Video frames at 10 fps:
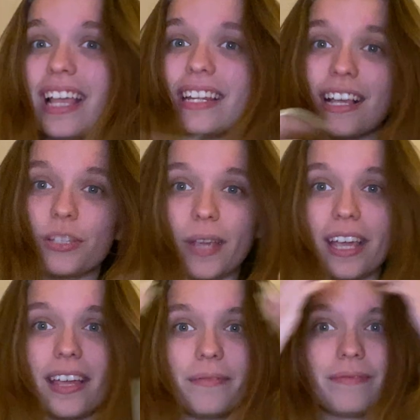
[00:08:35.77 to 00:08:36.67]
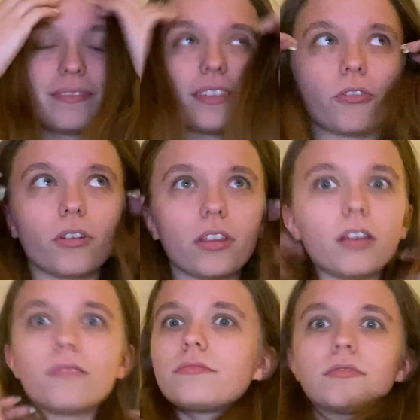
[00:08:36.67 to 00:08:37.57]
next week,
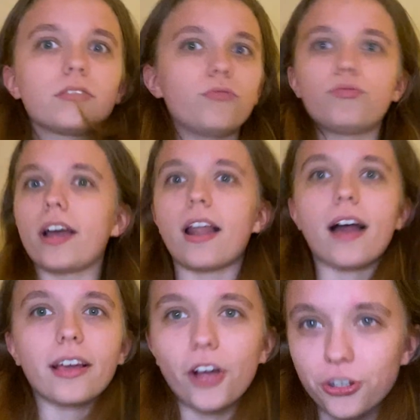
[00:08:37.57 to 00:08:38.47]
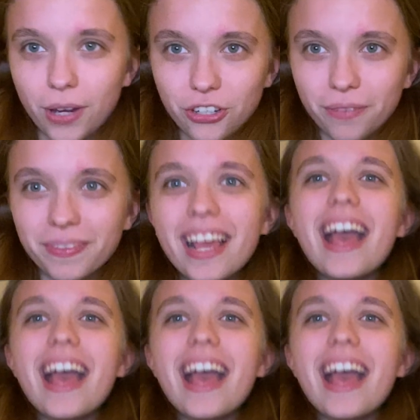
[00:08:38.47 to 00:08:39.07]
literally right out of graduation,